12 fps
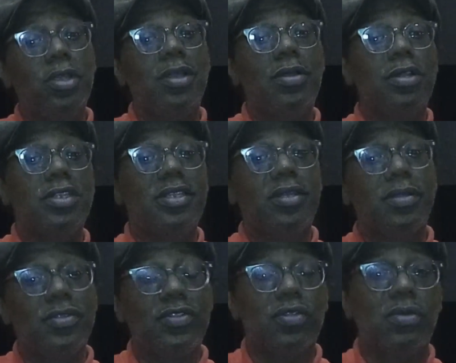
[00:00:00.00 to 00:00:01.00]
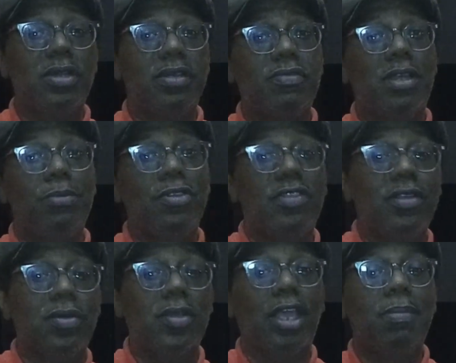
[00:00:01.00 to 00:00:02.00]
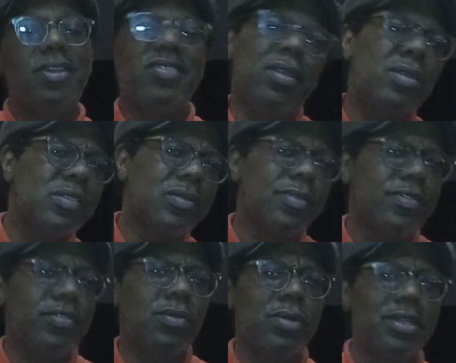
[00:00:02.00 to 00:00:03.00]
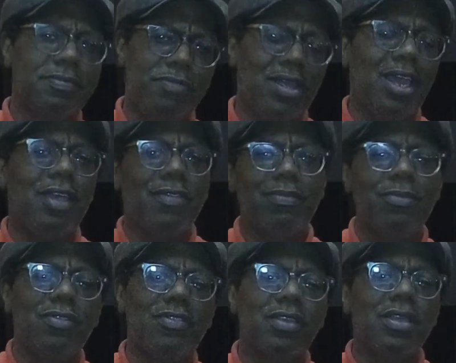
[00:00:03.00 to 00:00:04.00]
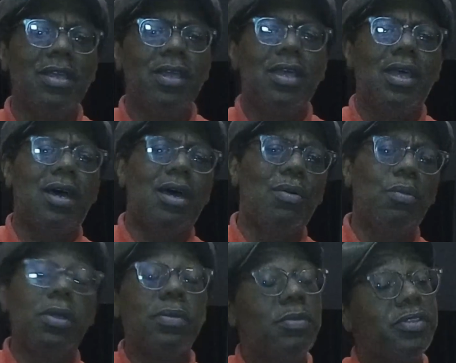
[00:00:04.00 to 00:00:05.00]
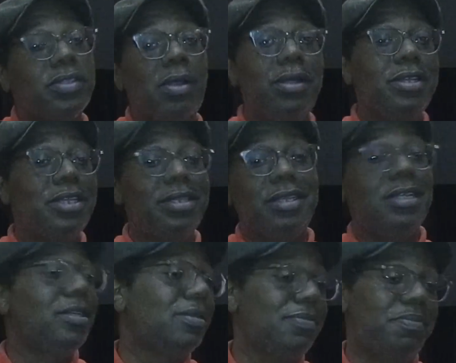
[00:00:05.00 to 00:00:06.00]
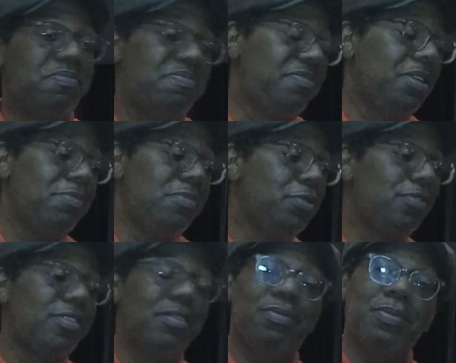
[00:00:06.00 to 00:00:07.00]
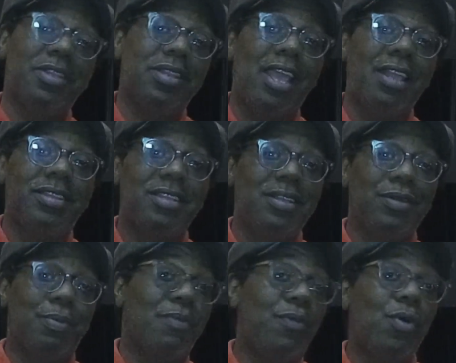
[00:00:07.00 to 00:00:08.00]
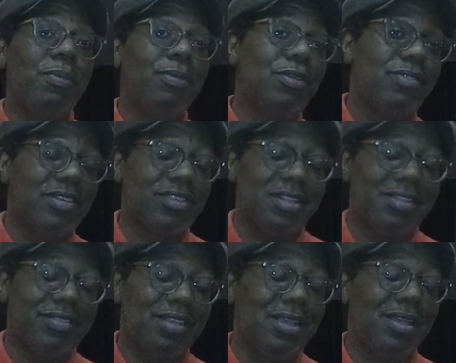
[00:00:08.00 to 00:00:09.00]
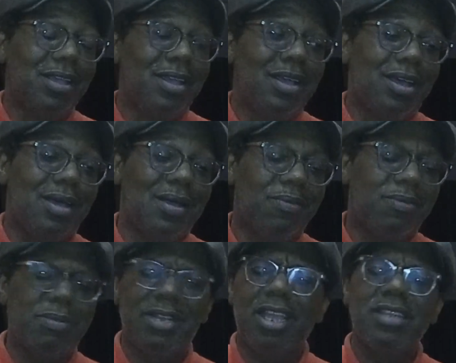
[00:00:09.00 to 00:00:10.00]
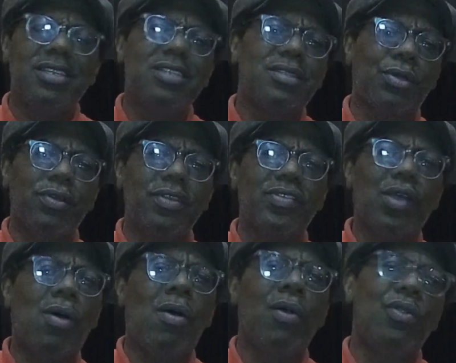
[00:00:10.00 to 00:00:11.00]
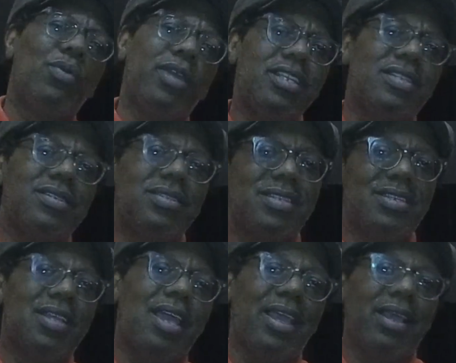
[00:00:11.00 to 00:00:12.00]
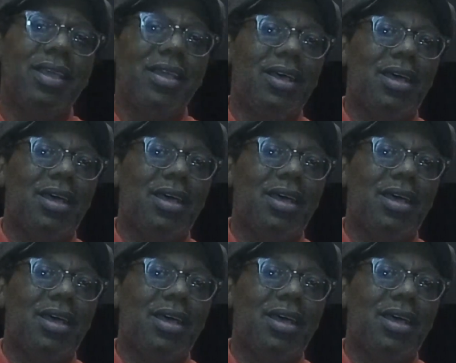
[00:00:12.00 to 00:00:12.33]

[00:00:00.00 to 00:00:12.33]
we are going to tell the story of WCLK, but it's also the story of jazz music. We're starting in music from or performing music, shall I say, from the 1930s all the way to today.